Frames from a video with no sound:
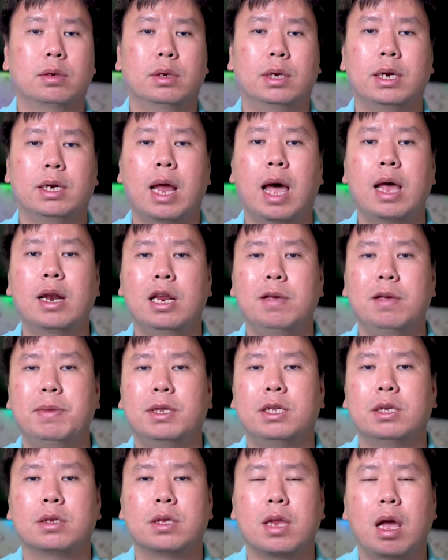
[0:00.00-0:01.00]
an
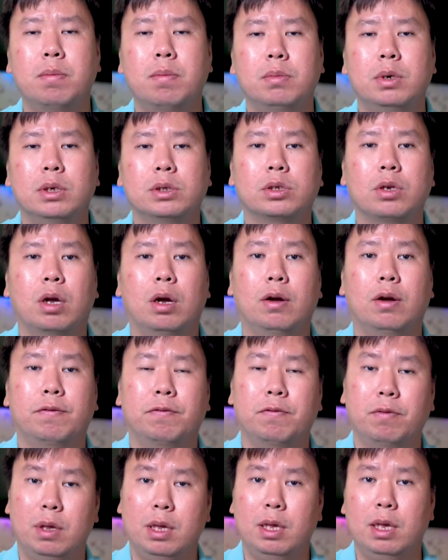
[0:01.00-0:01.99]
unlimited numbers of
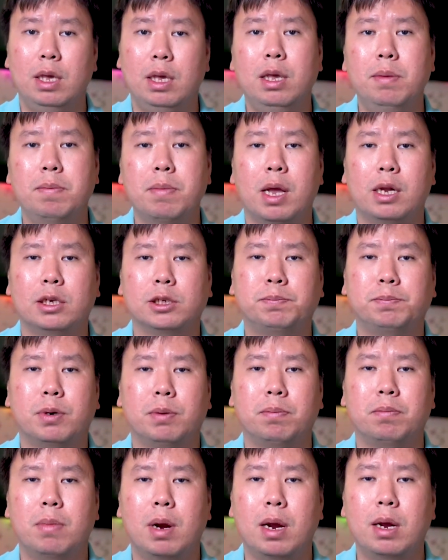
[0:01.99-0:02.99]
emails per
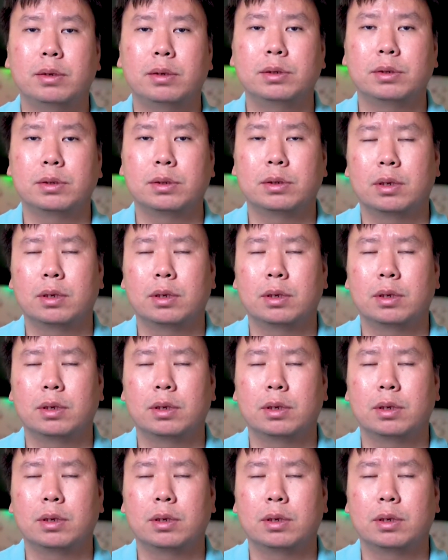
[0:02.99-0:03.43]
month,